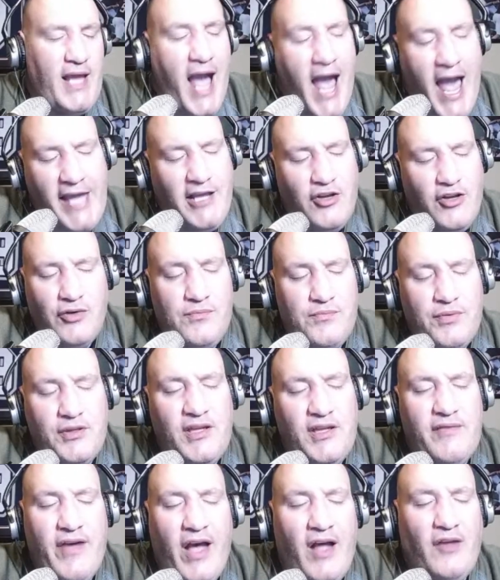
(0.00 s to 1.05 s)
I couldn't
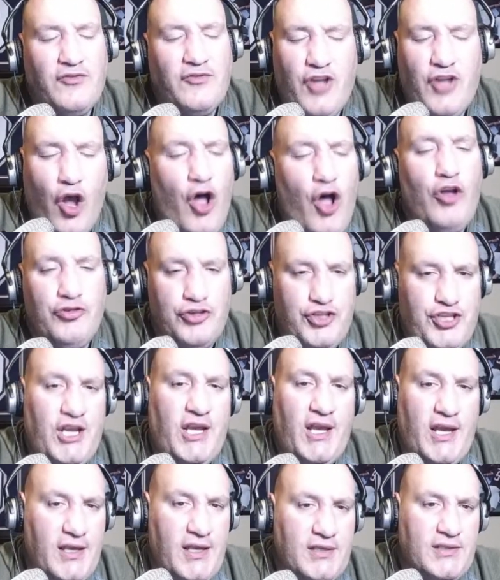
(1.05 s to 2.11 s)
believe how tall
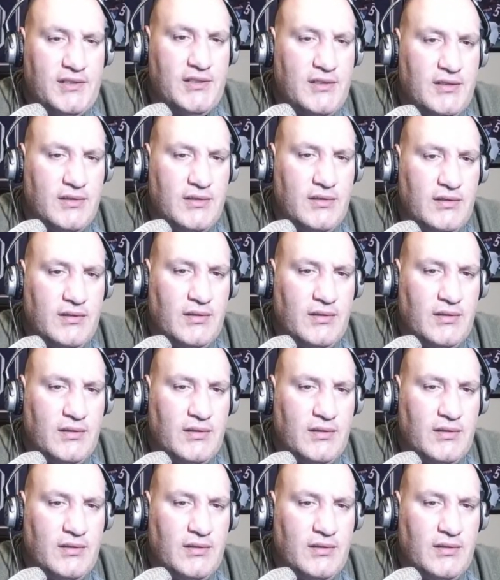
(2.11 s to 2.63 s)
she is.